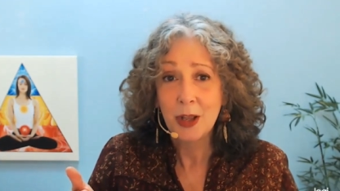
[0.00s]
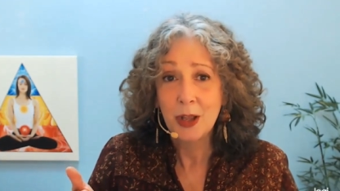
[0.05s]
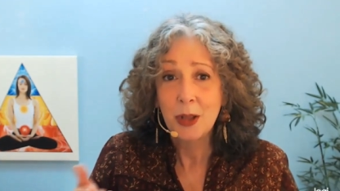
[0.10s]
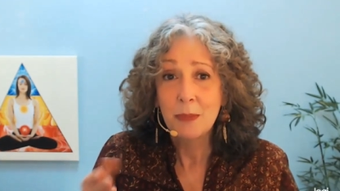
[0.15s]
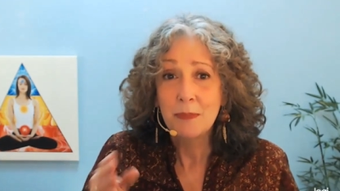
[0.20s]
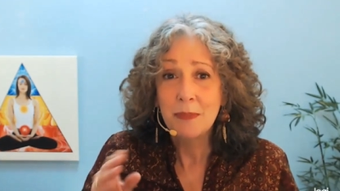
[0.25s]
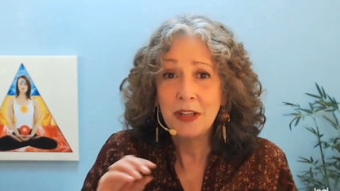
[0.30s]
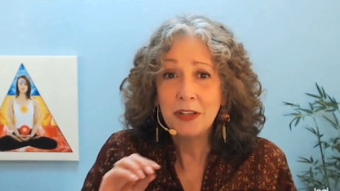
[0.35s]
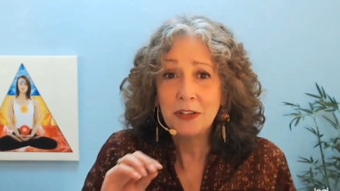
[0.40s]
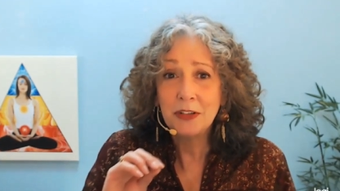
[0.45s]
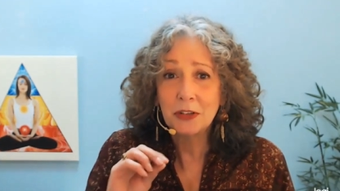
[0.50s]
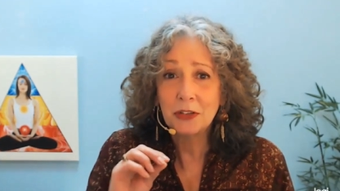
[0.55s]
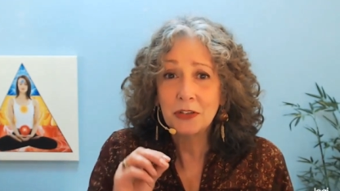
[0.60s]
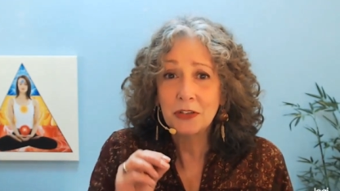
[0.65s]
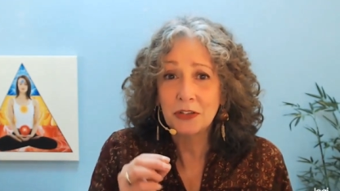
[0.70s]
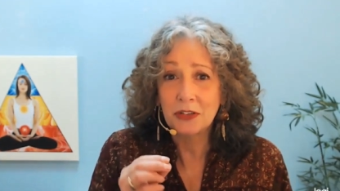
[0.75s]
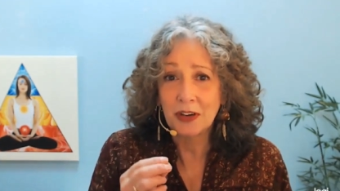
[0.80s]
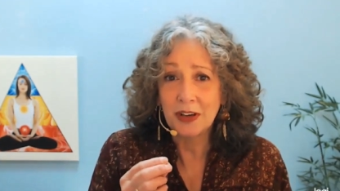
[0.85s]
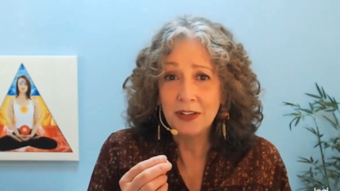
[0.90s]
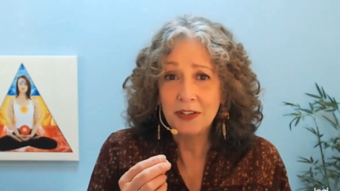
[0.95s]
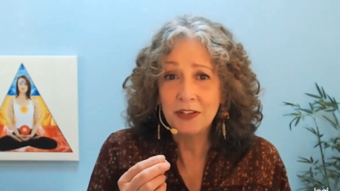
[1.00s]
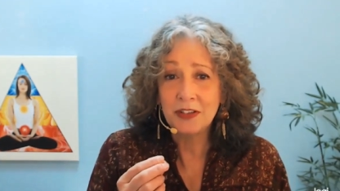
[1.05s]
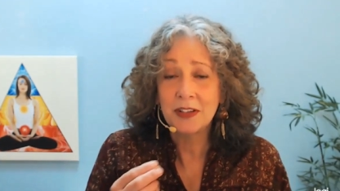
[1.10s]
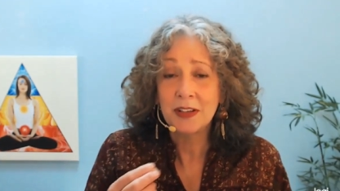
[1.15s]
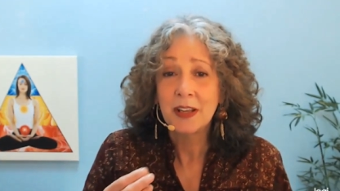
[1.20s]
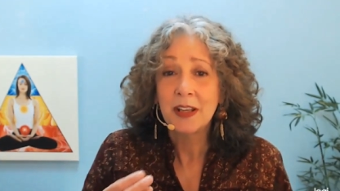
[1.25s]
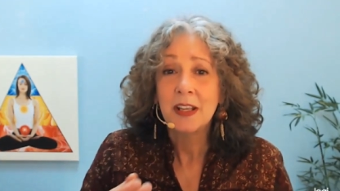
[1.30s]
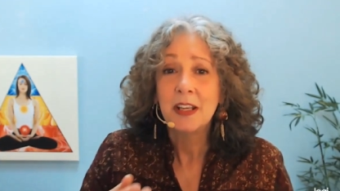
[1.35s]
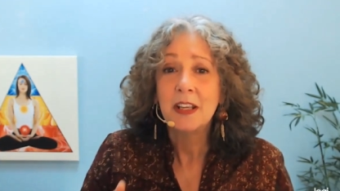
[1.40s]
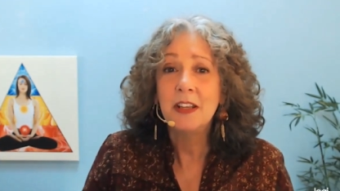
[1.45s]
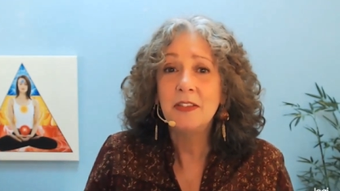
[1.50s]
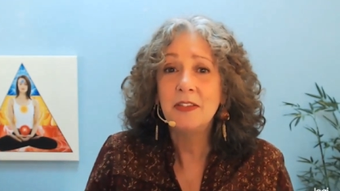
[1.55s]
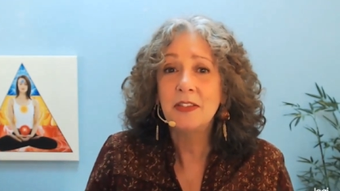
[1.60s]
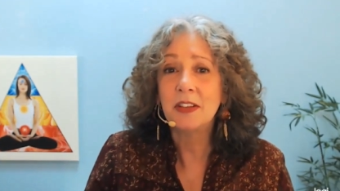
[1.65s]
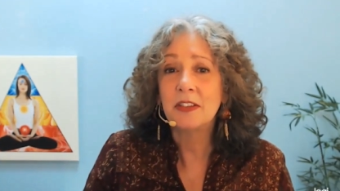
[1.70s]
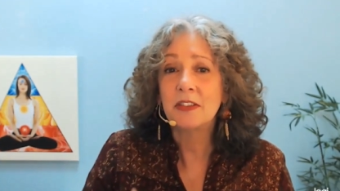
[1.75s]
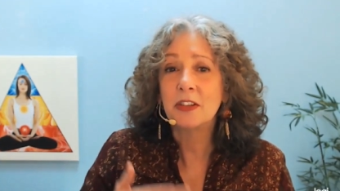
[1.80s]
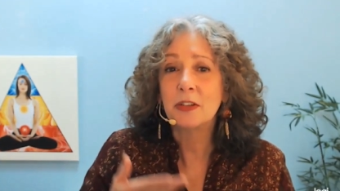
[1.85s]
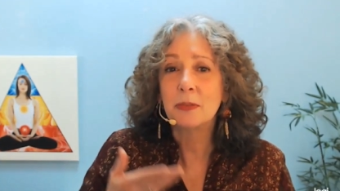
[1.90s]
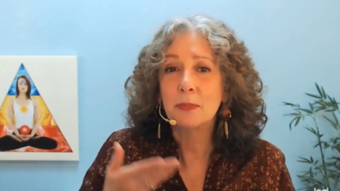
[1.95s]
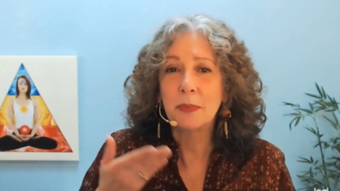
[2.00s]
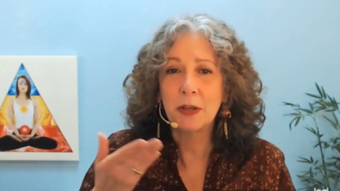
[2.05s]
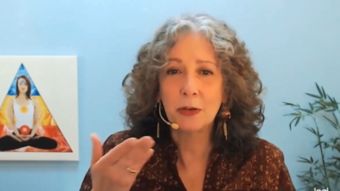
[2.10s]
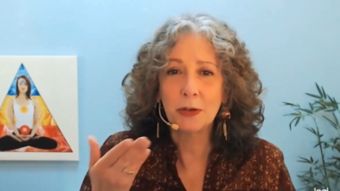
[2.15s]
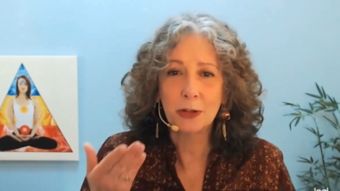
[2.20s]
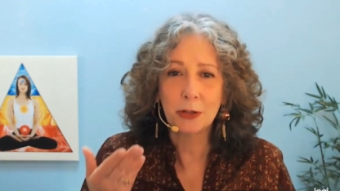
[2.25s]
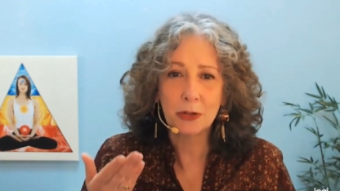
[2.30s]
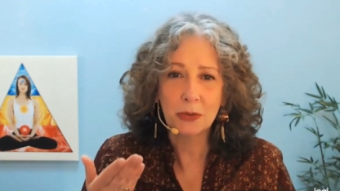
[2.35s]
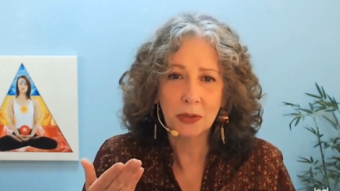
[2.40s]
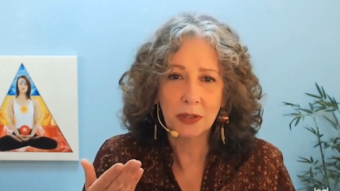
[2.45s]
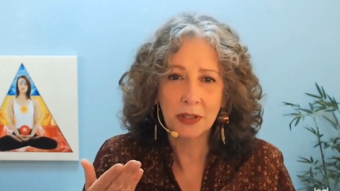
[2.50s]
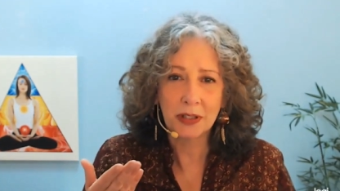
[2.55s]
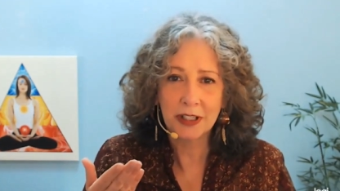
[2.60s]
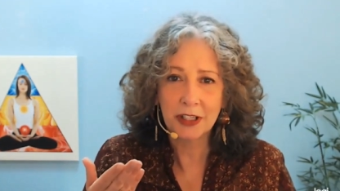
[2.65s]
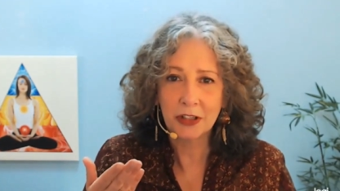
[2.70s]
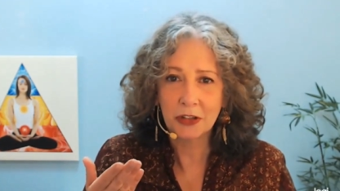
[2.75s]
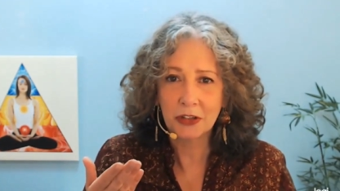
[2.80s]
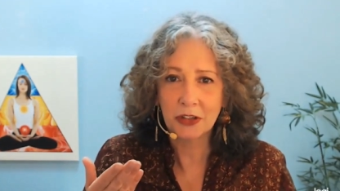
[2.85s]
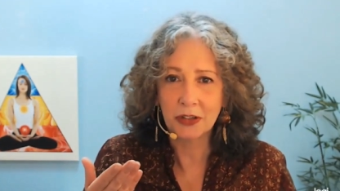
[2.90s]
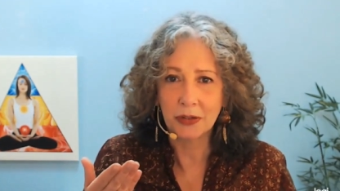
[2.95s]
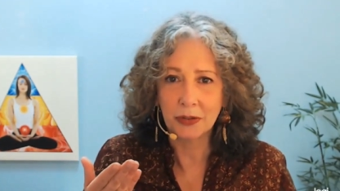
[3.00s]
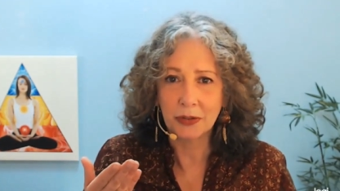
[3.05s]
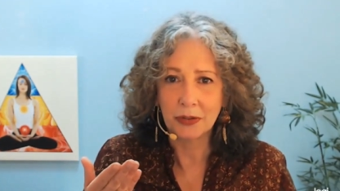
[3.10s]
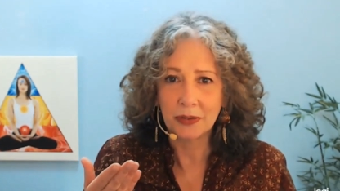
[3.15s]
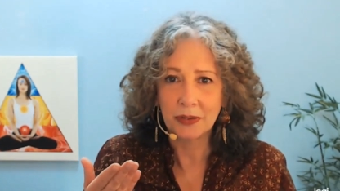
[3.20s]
Mental stress is a spiritual issue.